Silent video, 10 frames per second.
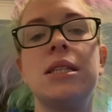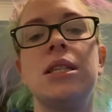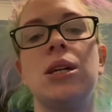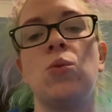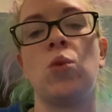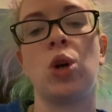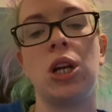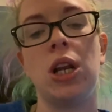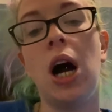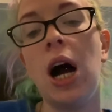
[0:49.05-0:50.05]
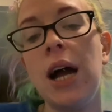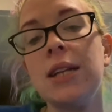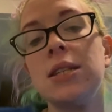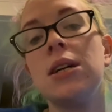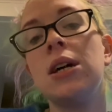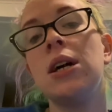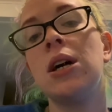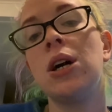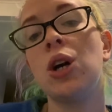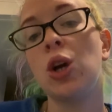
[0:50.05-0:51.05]
that were not
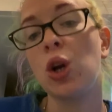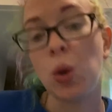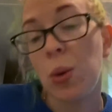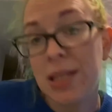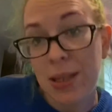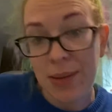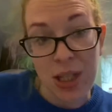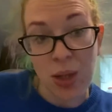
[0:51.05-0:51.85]
Christmas